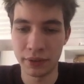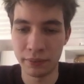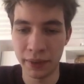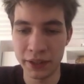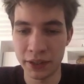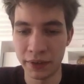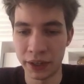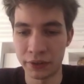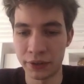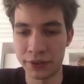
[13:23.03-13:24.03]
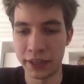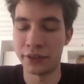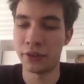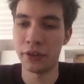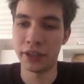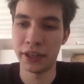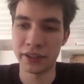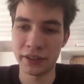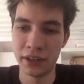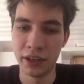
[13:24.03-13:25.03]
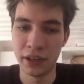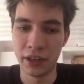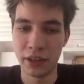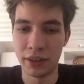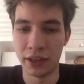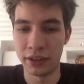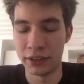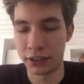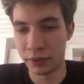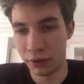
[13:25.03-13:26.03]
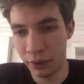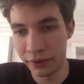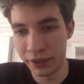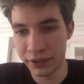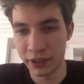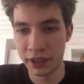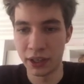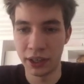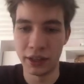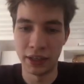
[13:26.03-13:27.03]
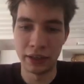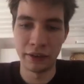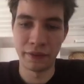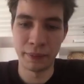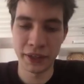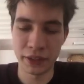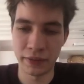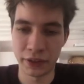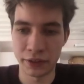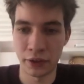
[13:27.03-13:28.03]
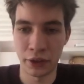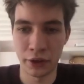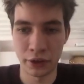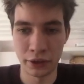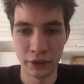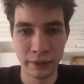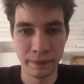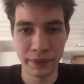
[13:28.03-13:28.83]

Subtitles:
basis vectors as context, then it's quite obvious that if the basis vectors are orthogonal,